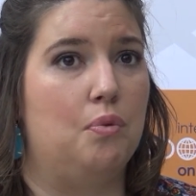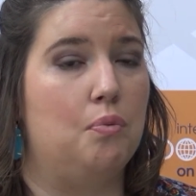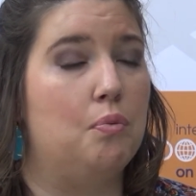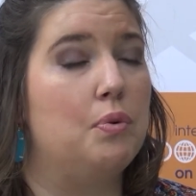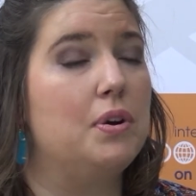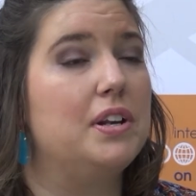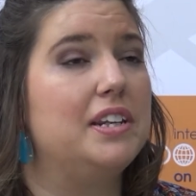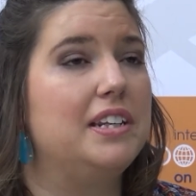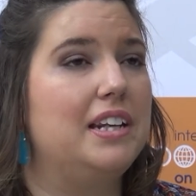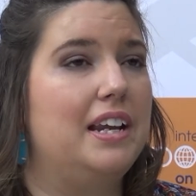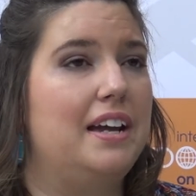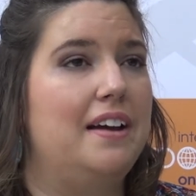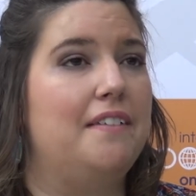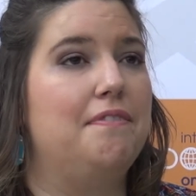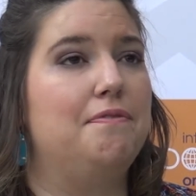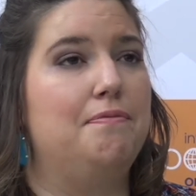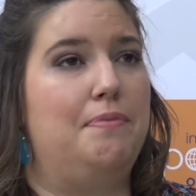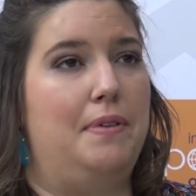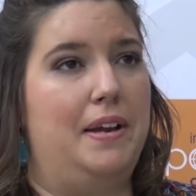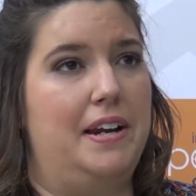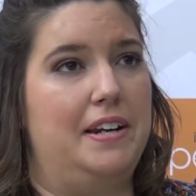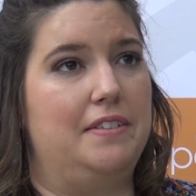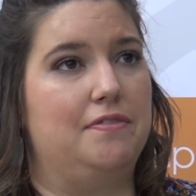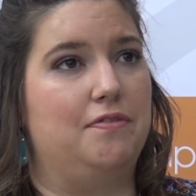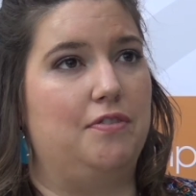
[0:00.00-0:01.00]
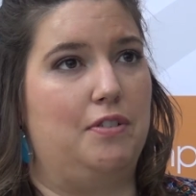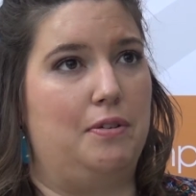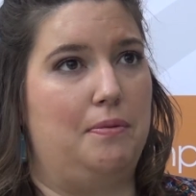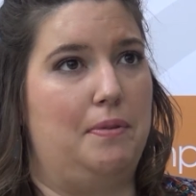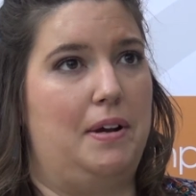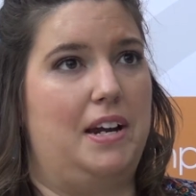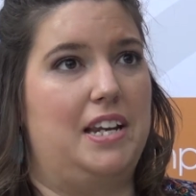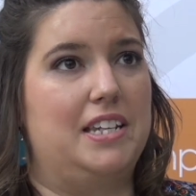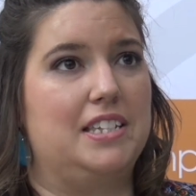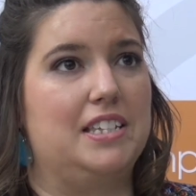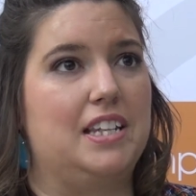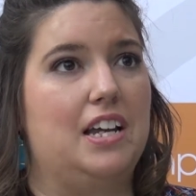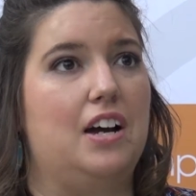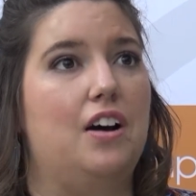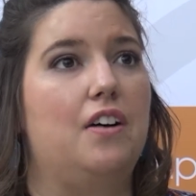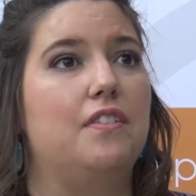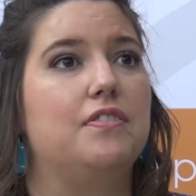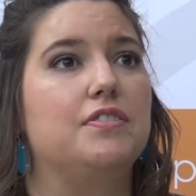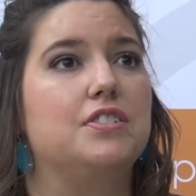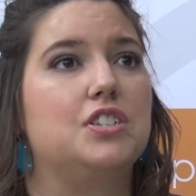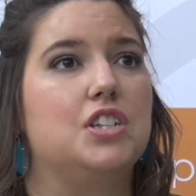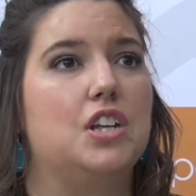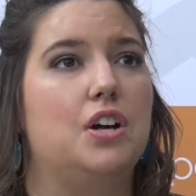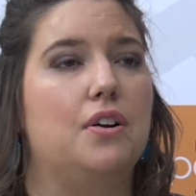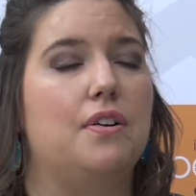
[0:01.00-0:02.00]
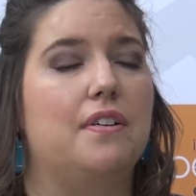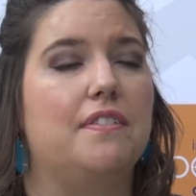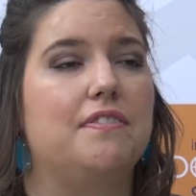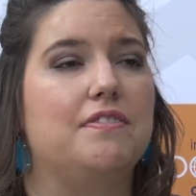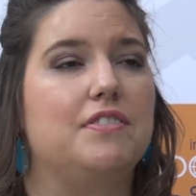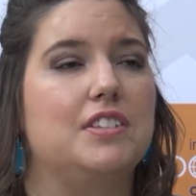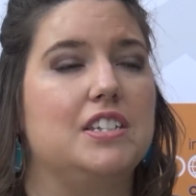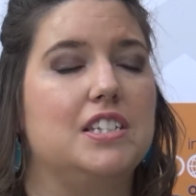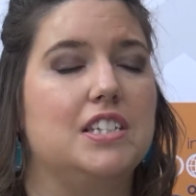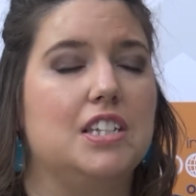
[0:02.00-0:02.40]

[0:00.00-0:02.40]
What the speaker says: wouldn't have made for myself. So if the